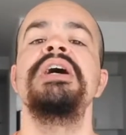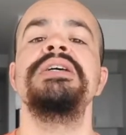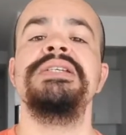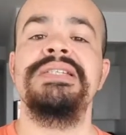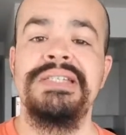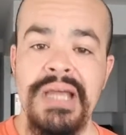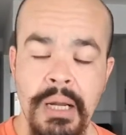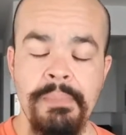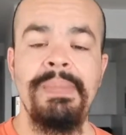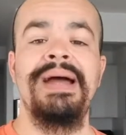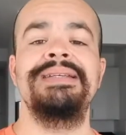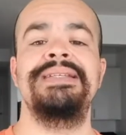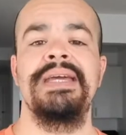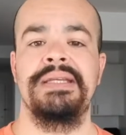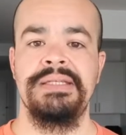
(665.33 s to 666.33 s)
Suck
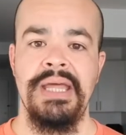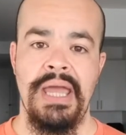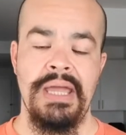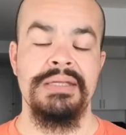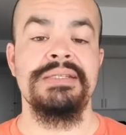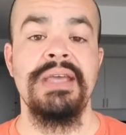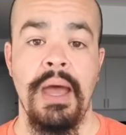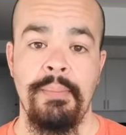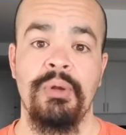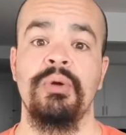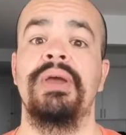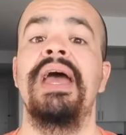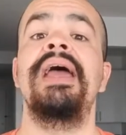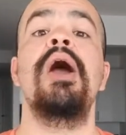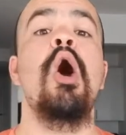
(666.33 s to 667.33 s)
my dick day is coming,
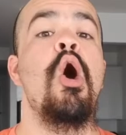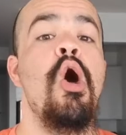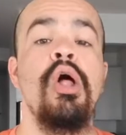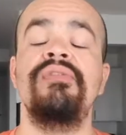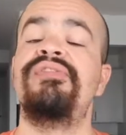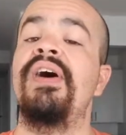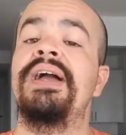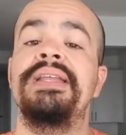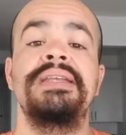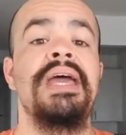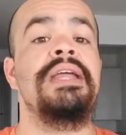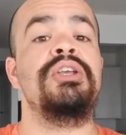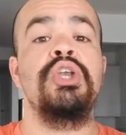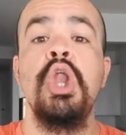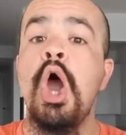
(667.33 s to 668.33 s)
okay? All fucking
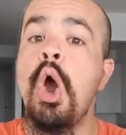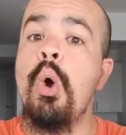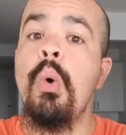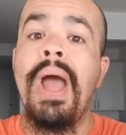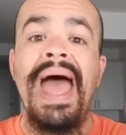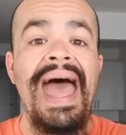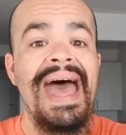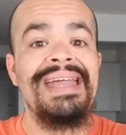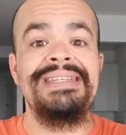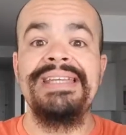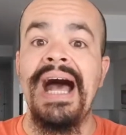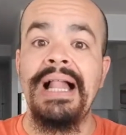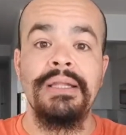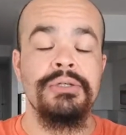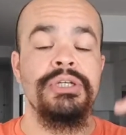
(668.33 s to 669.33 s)
day. No ad
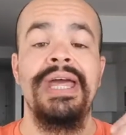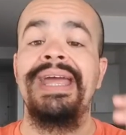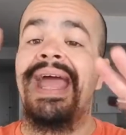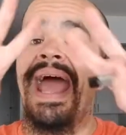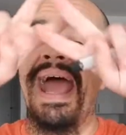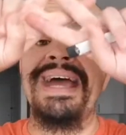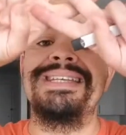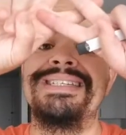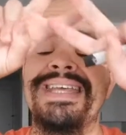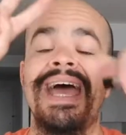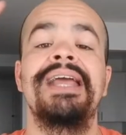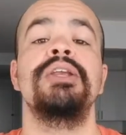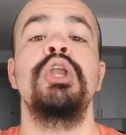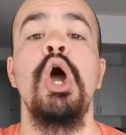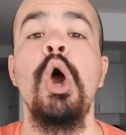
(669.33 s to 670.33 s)
dollar day.
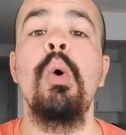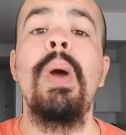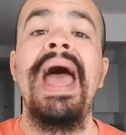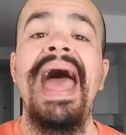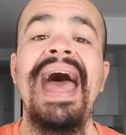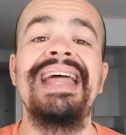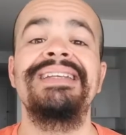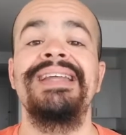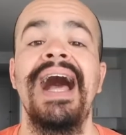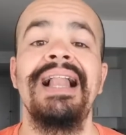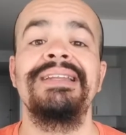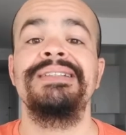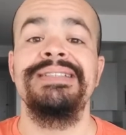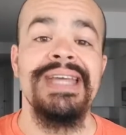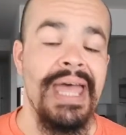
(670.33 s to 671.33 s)
Hashtag no ad
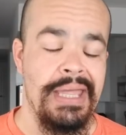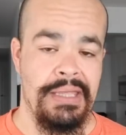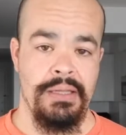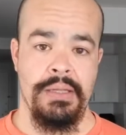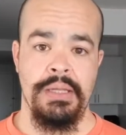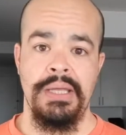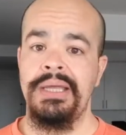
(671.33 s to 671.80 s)
dollar day.